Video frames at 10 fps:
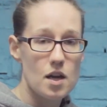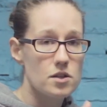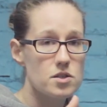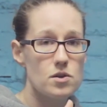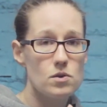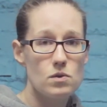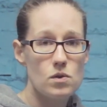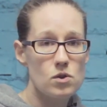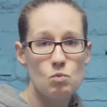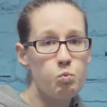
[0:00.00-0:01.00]

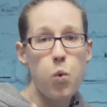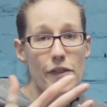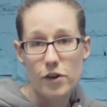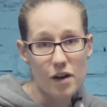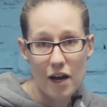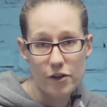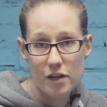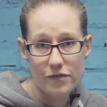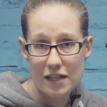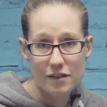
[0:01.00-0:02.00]
to whether or not you're
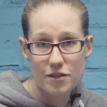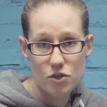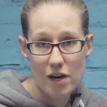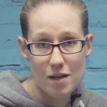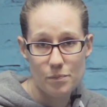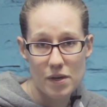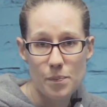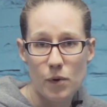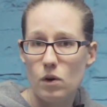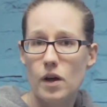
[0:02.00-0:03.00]
even illustrating people,